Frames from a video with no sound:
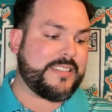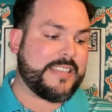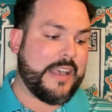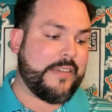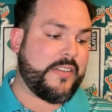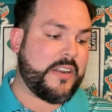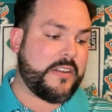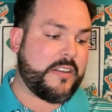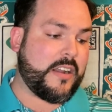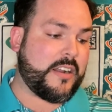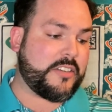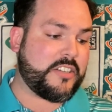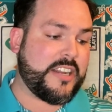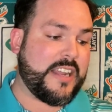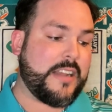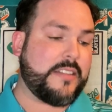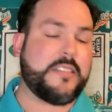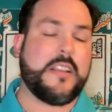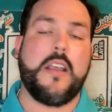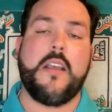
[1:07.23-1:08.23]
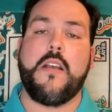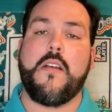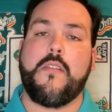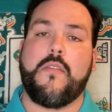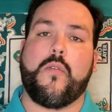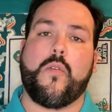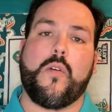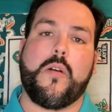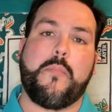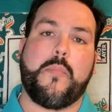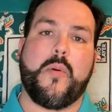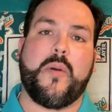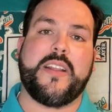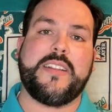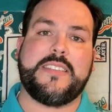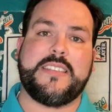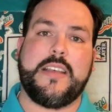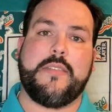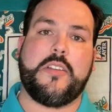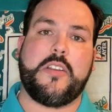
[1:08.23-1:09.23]
7 touchdowns,
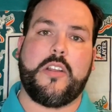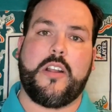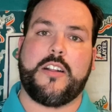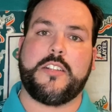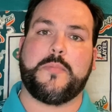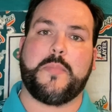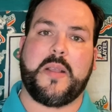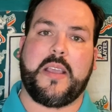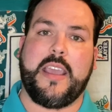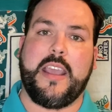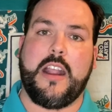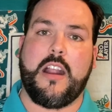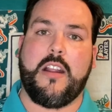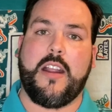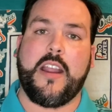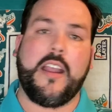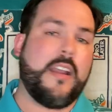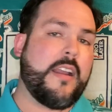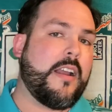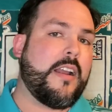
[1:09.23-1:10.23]
4.7 yards per carry.